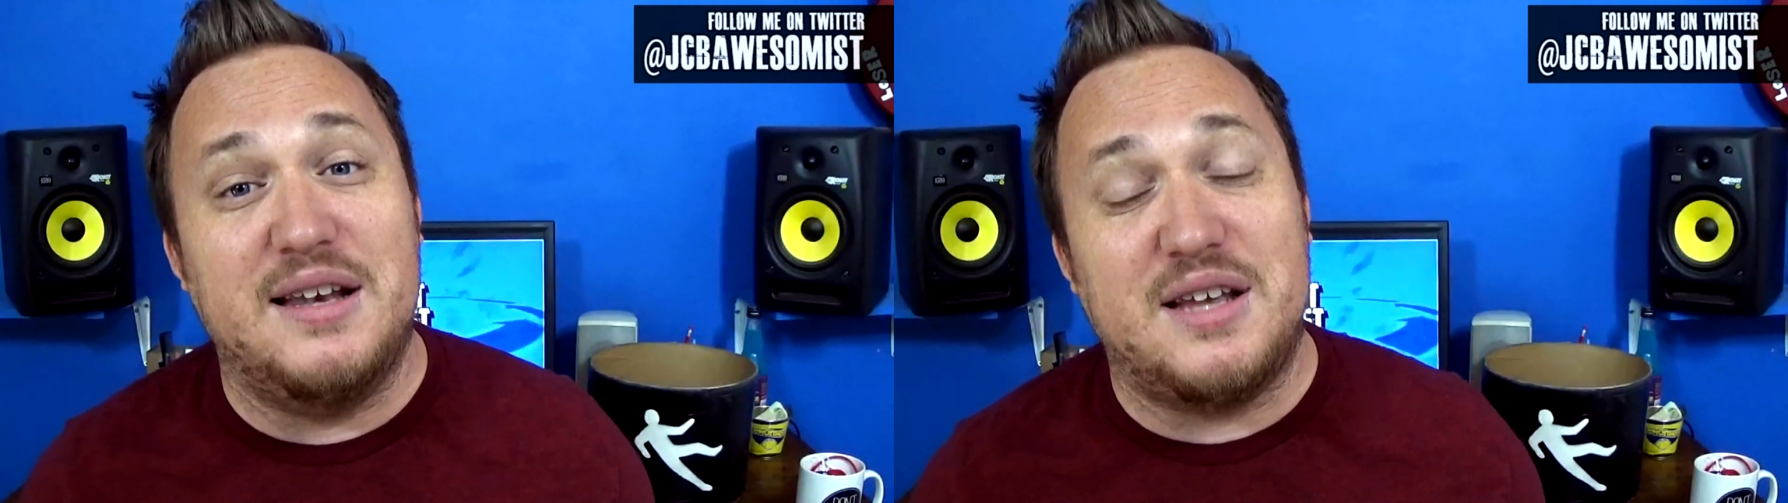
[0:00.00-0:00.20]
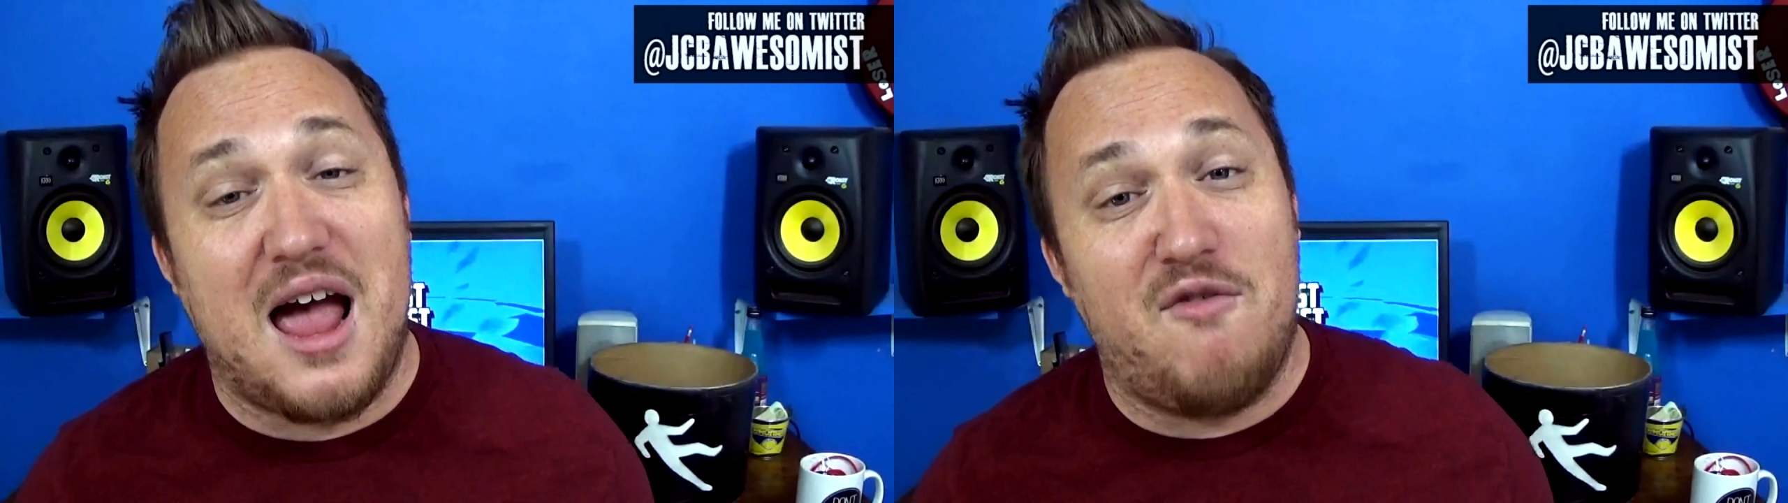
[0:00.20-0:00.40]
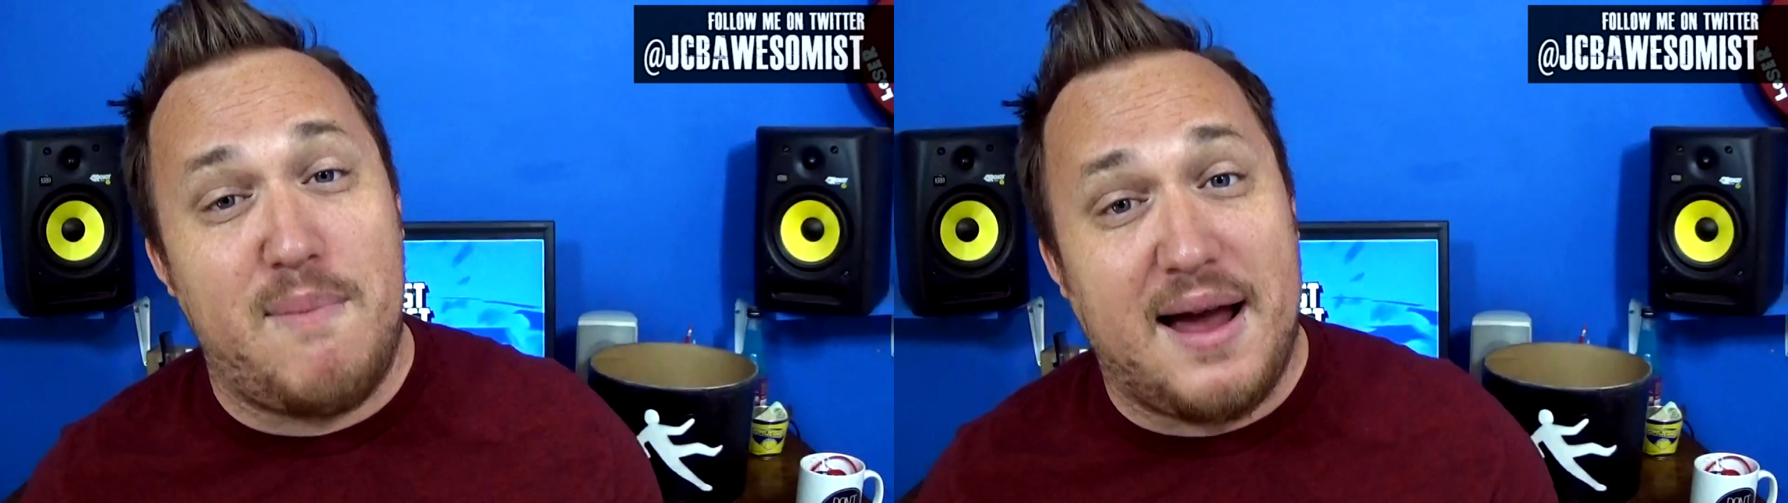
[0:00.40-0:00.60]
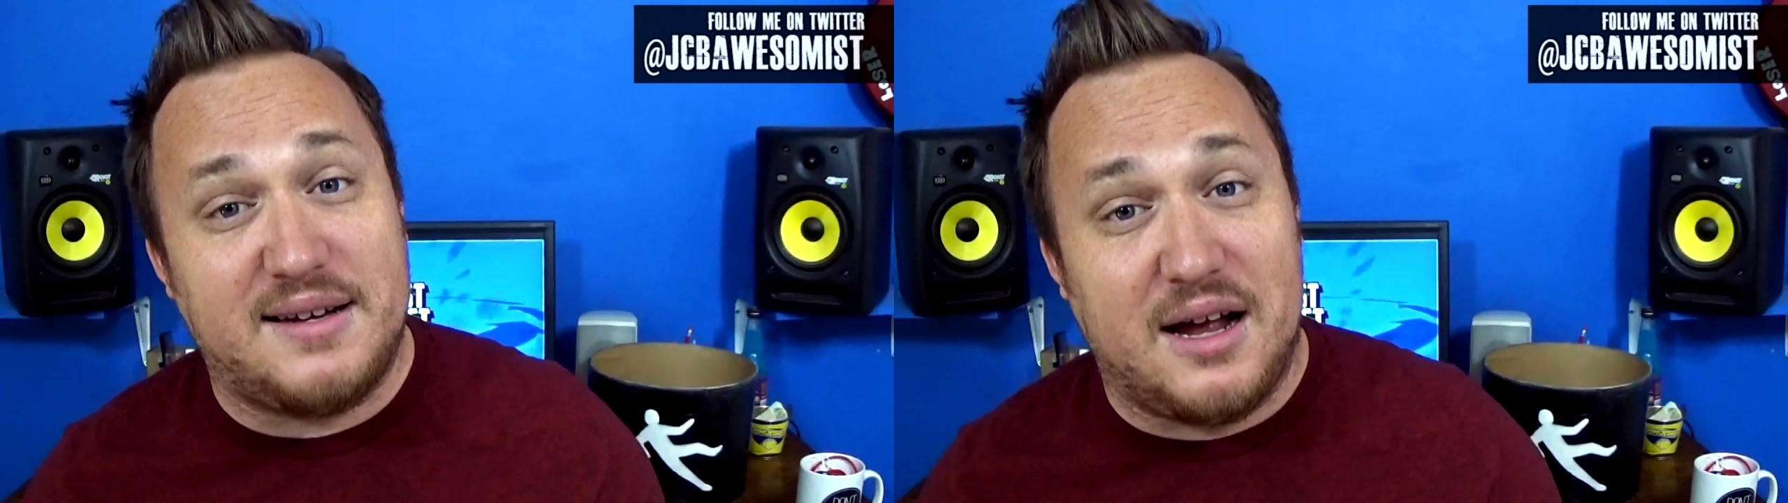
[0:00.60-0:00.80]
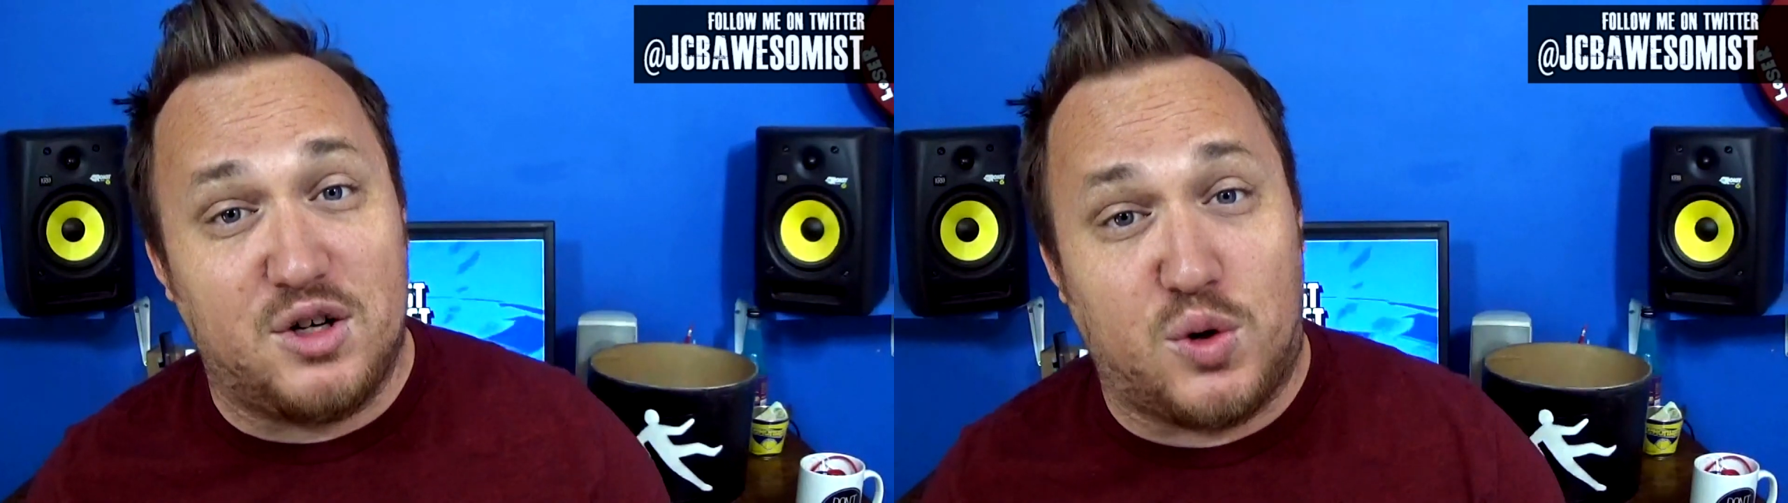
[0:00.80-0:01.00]
dive back
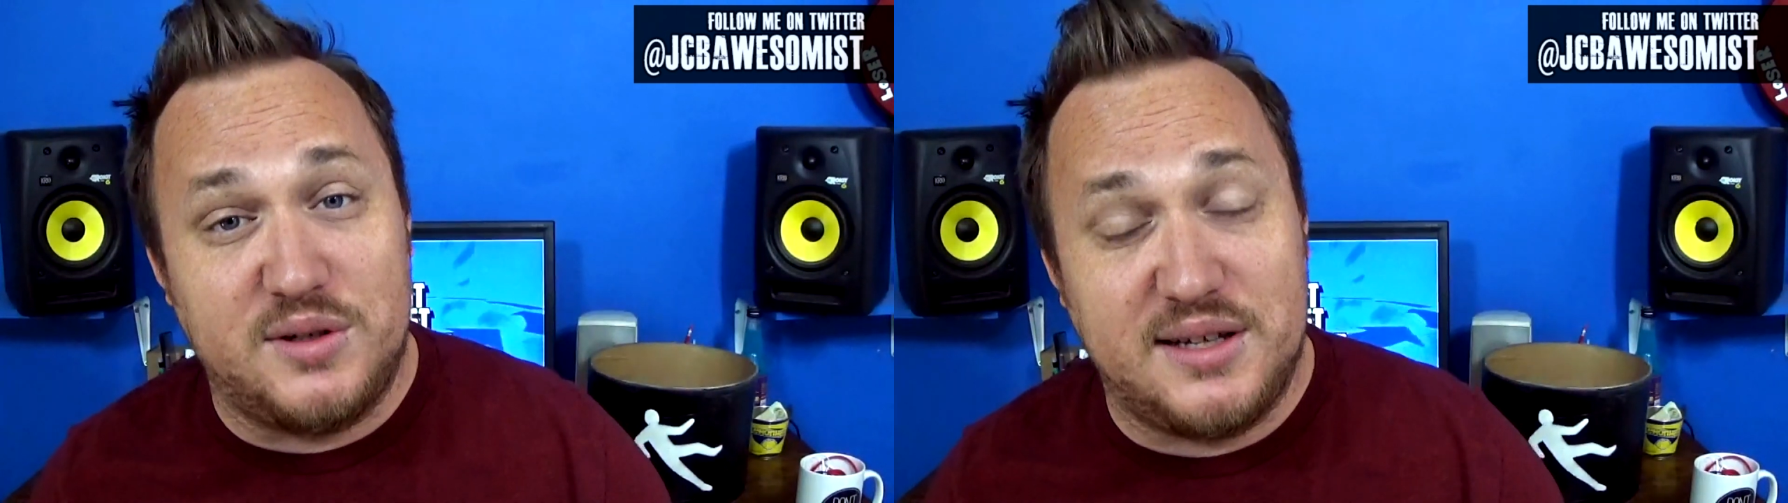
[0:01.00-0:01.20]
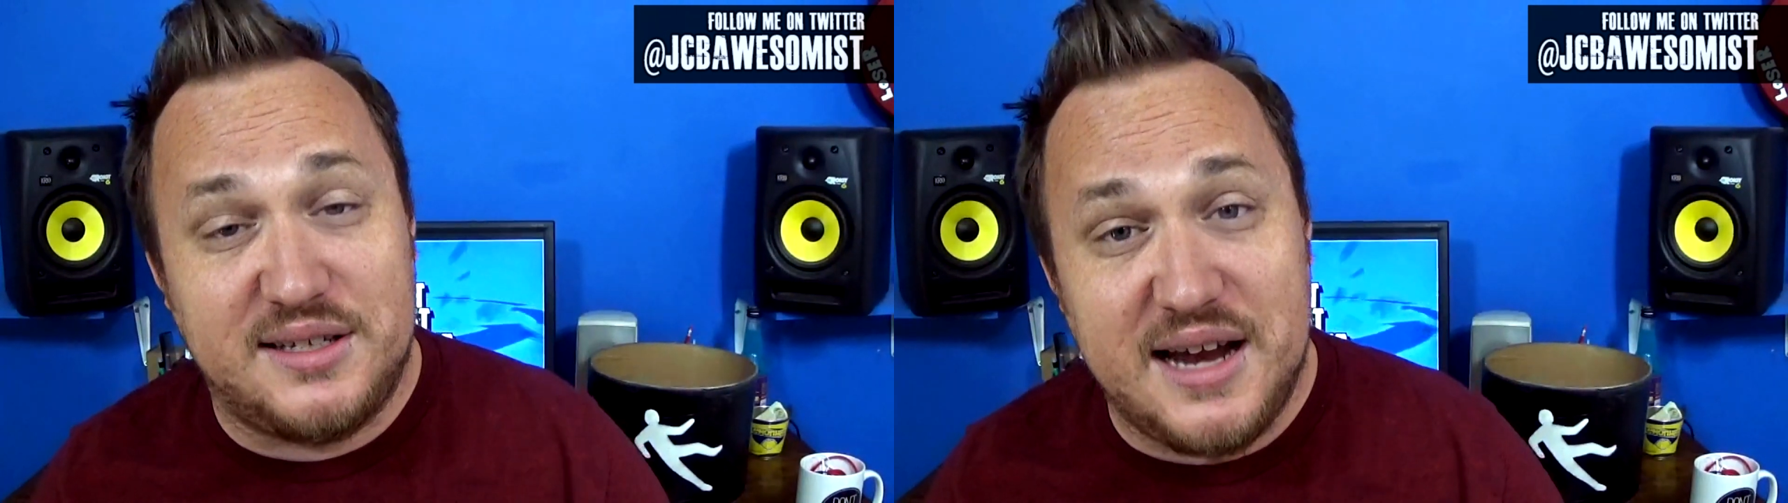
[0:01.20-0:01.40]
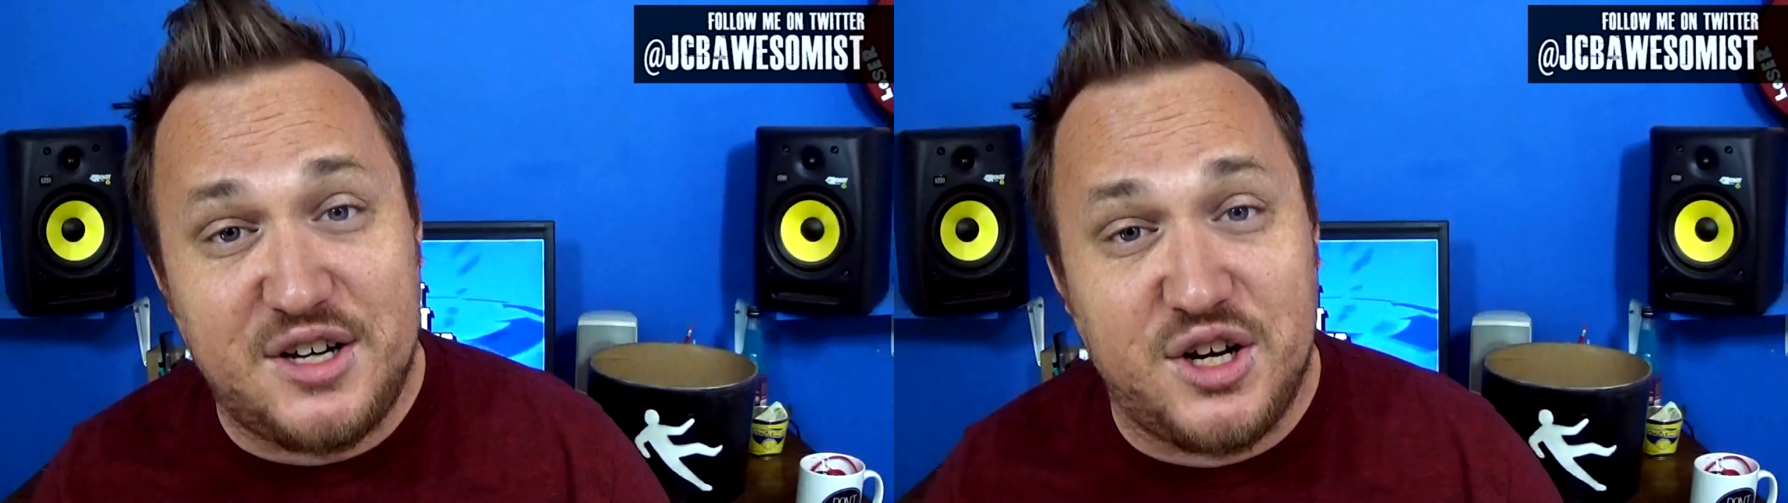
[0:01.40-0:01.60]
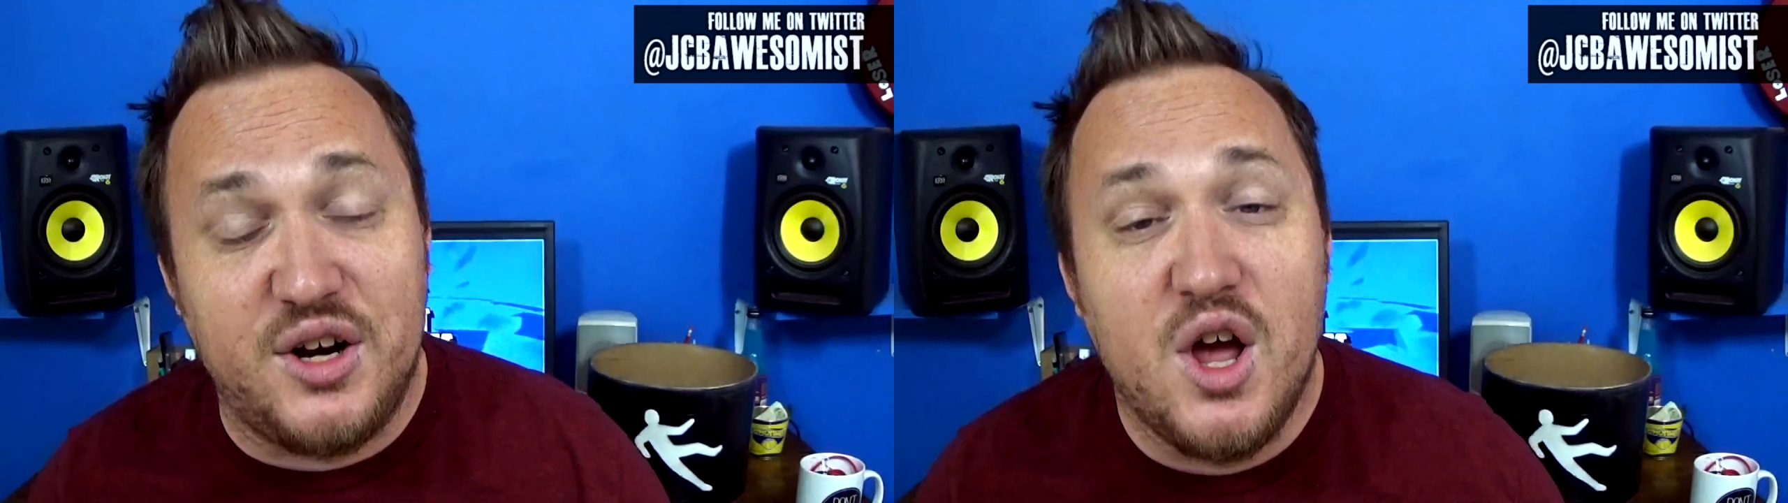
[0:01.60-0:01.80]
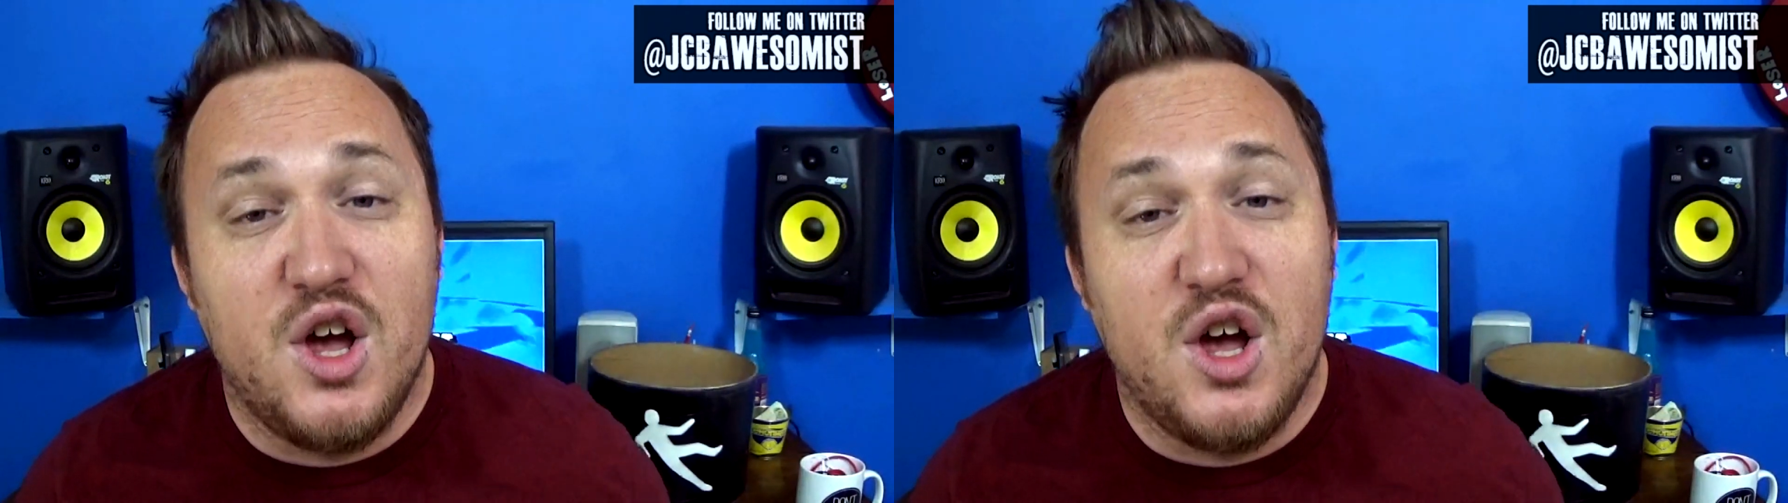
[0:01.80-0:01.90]
down towards the station,